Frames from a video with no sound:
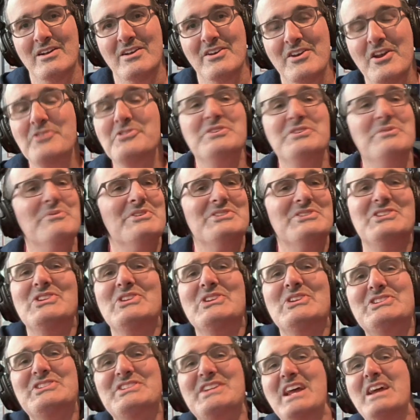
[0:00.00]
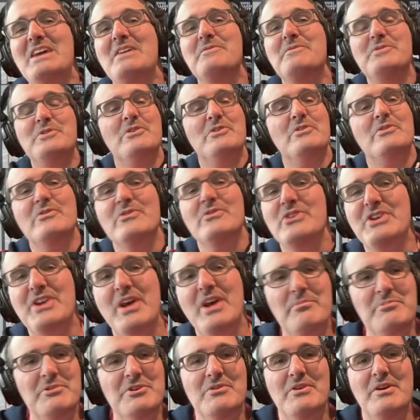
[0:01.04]
No, she wasn't the savior of the
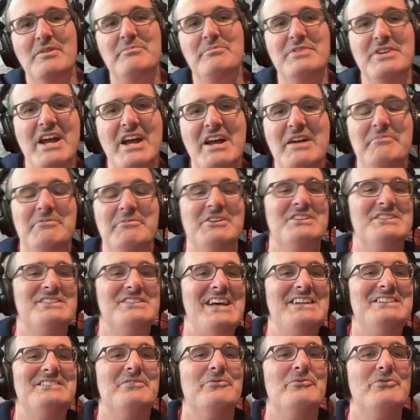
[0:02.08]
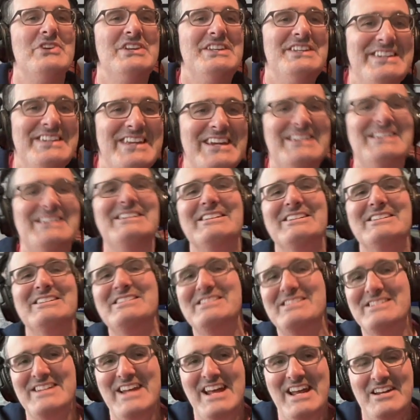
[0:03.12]
WNBA because that's a
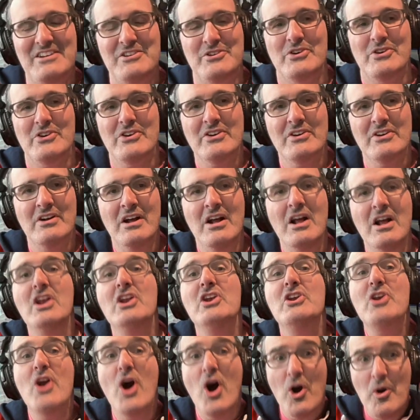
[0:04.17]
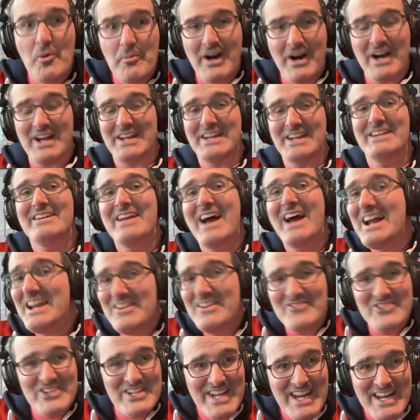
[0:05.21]
ridiculous standard. Nobody, not
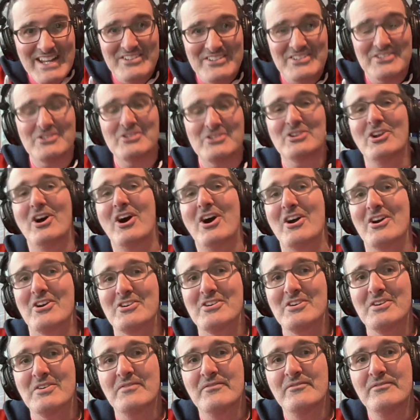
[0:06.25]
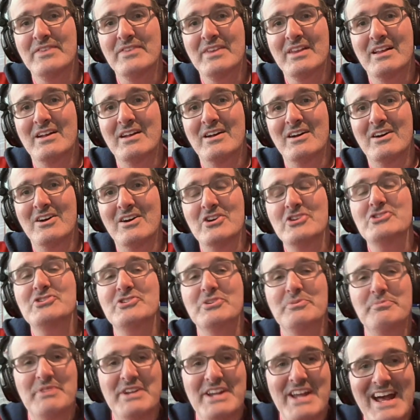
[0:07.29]
even Caitlin Clark,
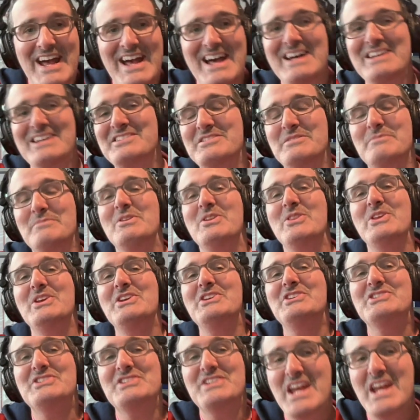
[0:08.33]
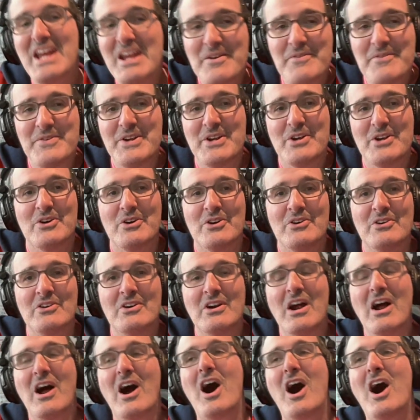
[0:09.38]
should be asked to be the savior
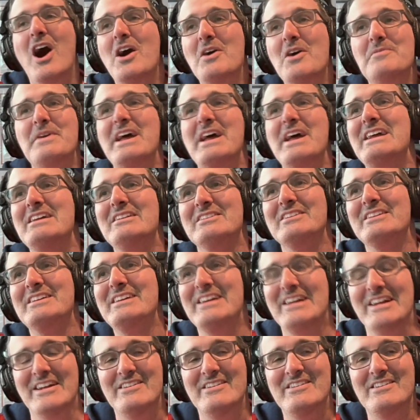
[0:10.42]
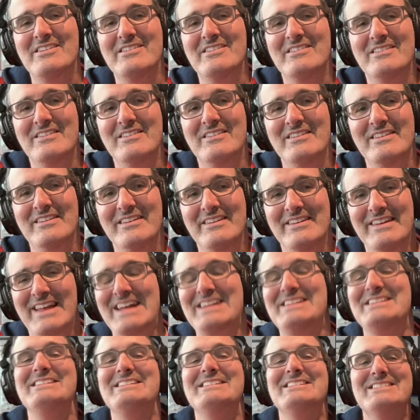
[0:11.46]
of a league.
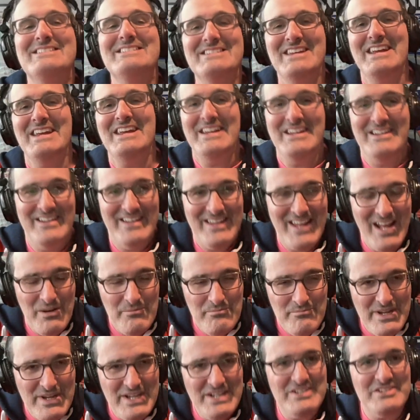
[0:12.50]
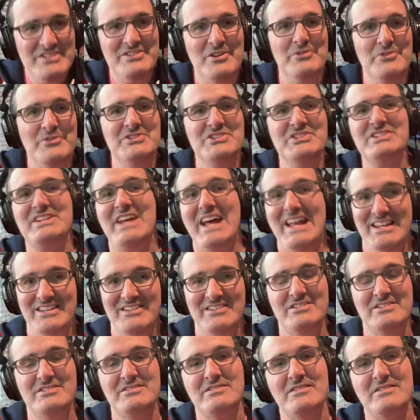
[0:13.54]
That's insane. That makes no
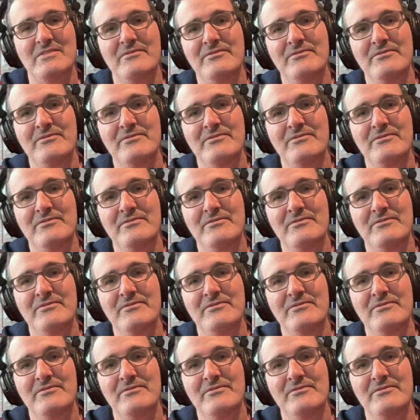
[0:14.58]
sense.